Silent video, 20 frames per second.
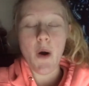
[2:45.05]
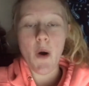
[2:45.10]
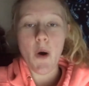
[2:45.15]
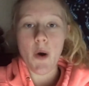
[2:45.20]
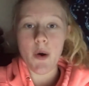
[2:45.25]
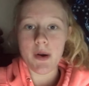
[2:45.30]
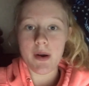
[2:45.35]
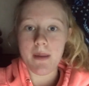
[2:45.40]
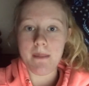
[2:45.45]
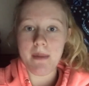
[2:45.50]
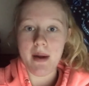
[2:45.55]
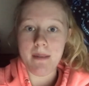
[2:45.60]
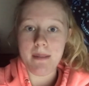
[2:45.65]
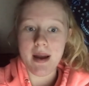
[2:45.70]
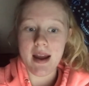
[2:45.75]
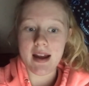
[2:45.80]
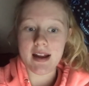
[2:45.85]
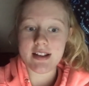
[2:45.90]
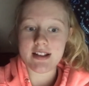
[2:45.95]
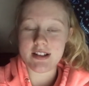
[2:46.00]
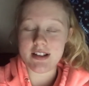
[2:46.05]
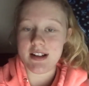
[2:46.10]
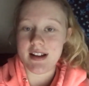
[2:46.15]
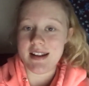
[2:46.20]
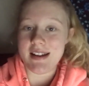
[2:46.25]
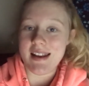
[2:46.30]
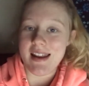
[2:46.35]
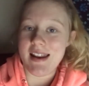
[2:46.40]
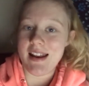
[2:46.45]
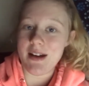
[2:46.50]
on my
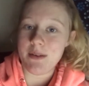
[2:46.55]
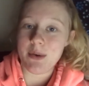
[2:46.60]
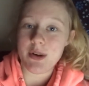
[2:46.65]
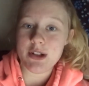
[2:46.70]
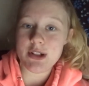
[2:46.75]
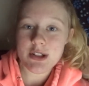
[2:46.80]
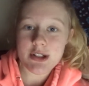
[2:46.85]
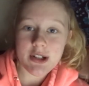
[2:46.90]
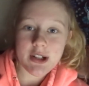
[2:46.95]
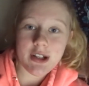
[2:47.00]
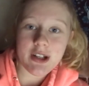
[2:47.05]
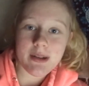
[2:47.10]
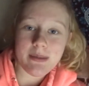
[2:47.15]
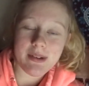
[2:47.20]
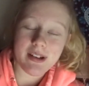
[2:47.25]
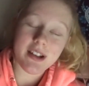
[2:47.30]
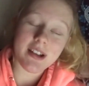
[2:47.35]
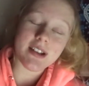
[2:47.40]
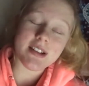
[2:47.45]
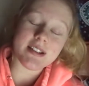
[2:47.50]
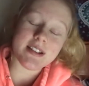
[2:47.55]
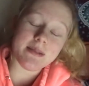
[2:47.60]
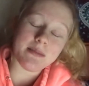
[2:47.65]
backside, and I won't show you because,